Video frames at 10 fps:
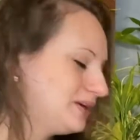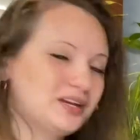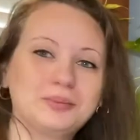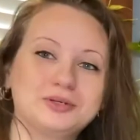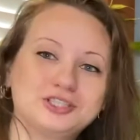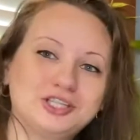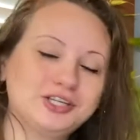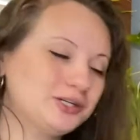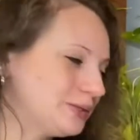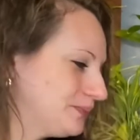number
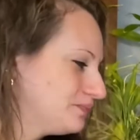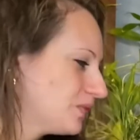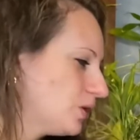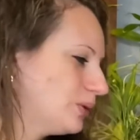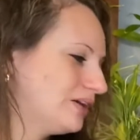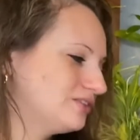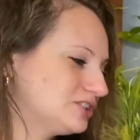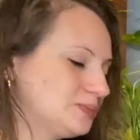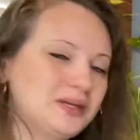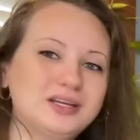2. We have our
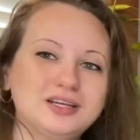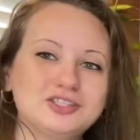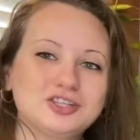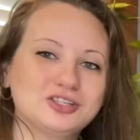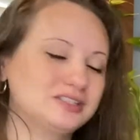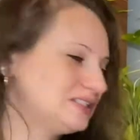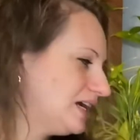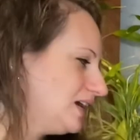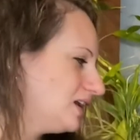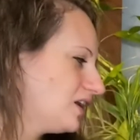spinach, our
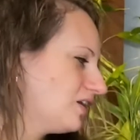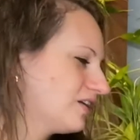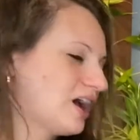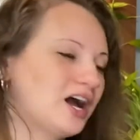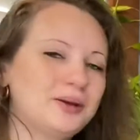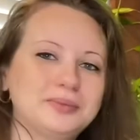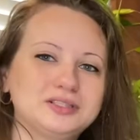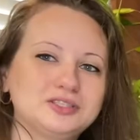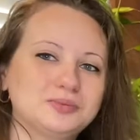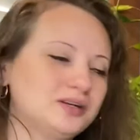date, our
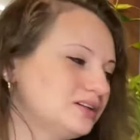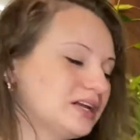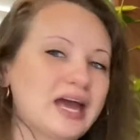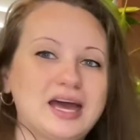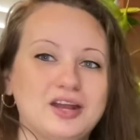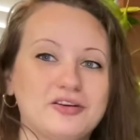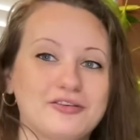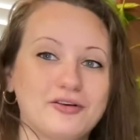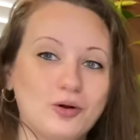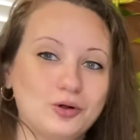almond milk, and our
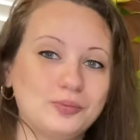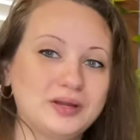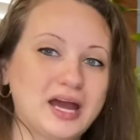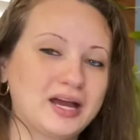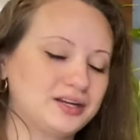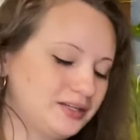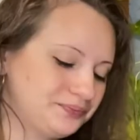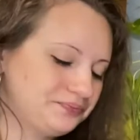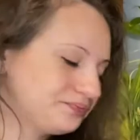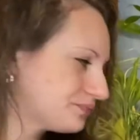whole banana.
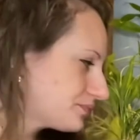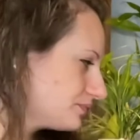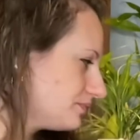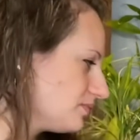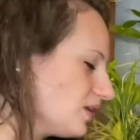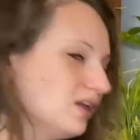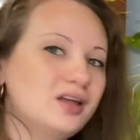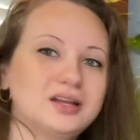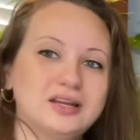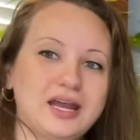
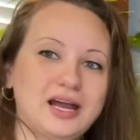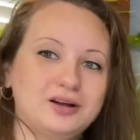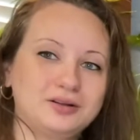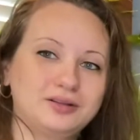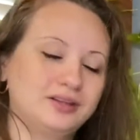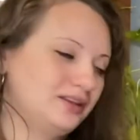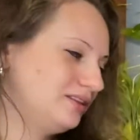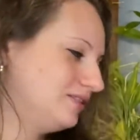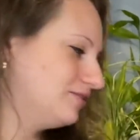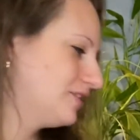Now,
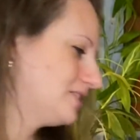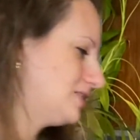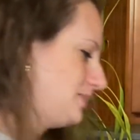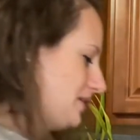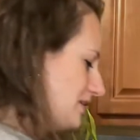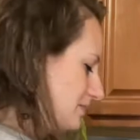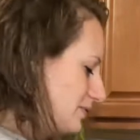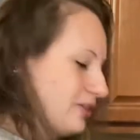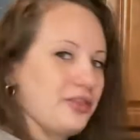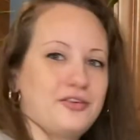recipe number
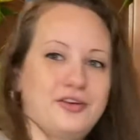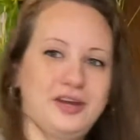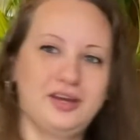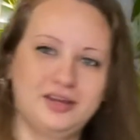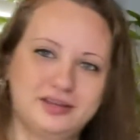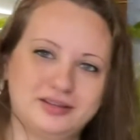3,